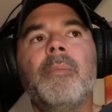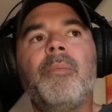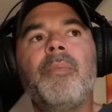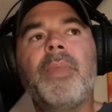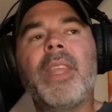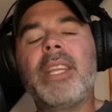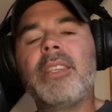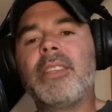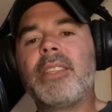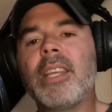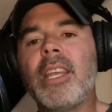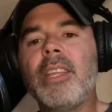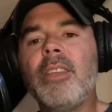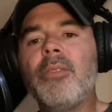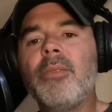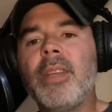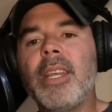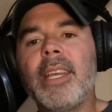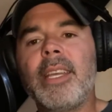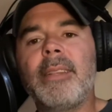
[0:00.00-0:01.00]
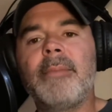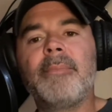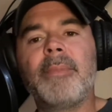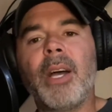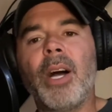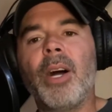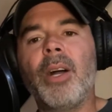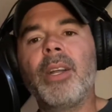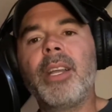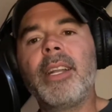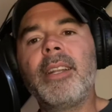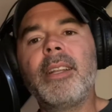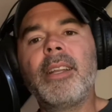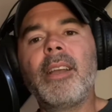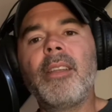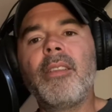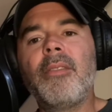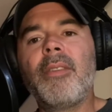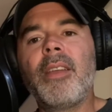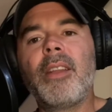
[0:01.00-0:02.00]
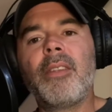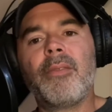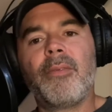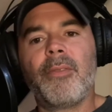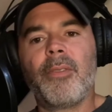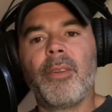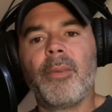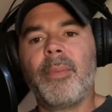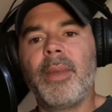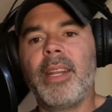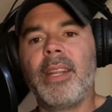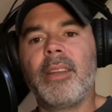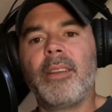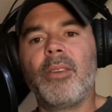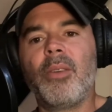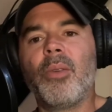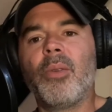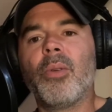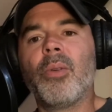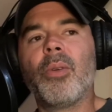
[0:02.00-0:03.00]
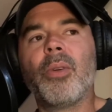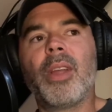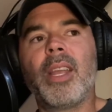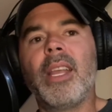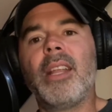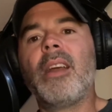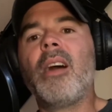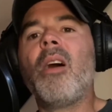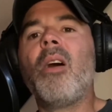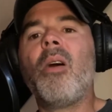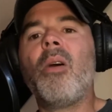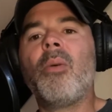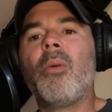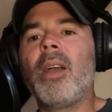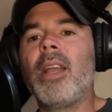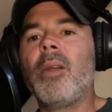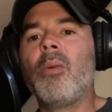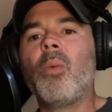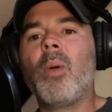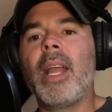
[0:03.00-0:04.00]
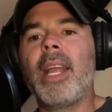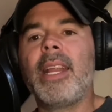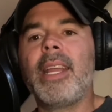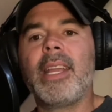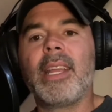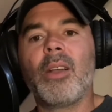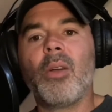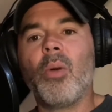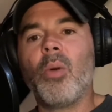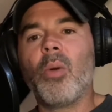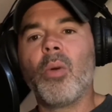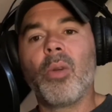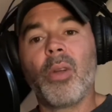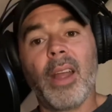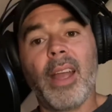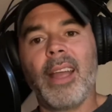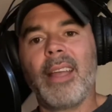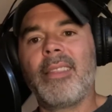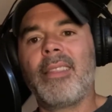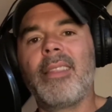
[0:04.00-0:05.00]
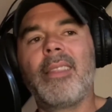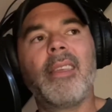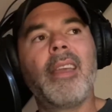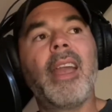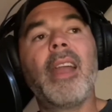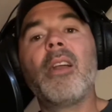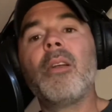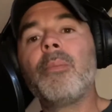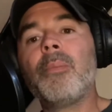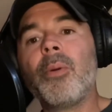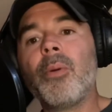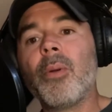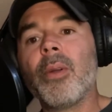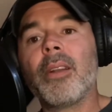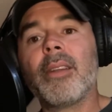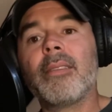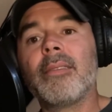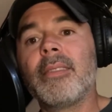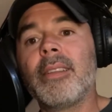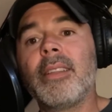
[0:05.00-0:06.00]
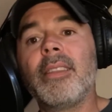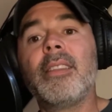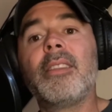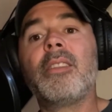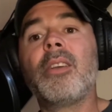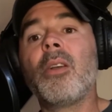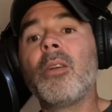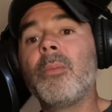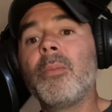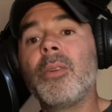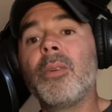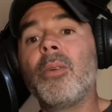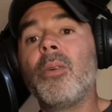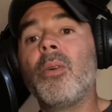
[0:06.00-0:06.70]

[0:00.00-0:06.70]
And say you get hung in an elevator for a minute, or in a hallway waiting, or at the airport, in the terminal,